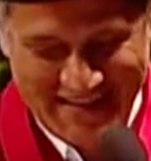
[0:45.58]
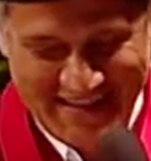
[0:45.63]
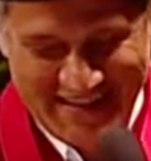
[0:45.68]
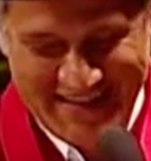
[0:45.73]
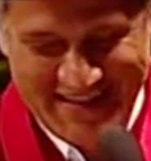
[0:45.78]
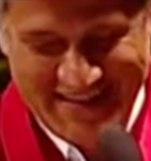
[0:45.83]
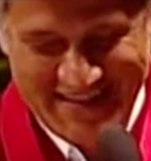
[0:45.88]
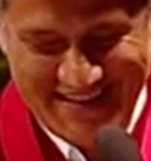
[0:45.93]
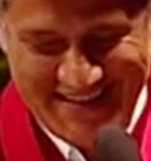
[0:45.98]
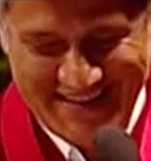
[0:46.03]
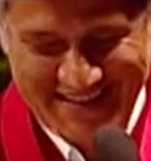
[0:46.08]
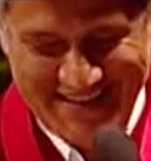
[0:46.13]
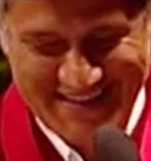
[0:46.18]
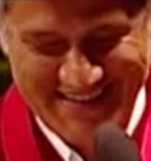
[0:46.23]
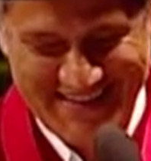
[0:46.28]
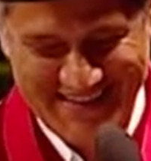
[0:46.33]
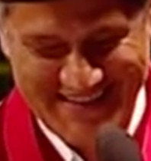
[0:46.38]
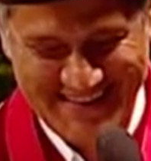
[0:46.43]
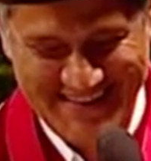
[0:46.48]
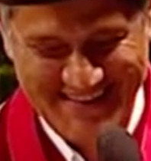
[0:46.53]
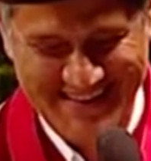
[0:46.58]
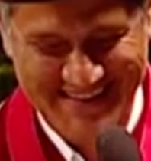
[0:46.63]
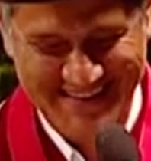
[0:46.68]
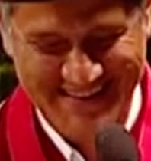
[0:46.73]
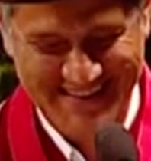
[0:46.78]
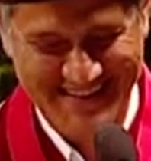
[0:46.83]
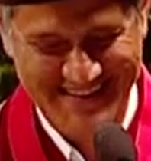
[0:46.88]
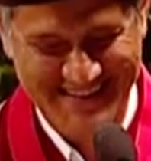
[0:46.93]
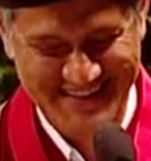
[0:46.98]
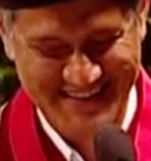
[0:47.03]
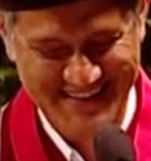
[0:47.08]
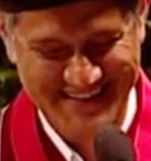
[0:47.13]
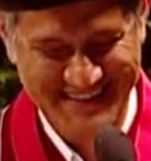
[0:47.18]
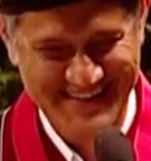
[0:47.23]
Nobody speaks.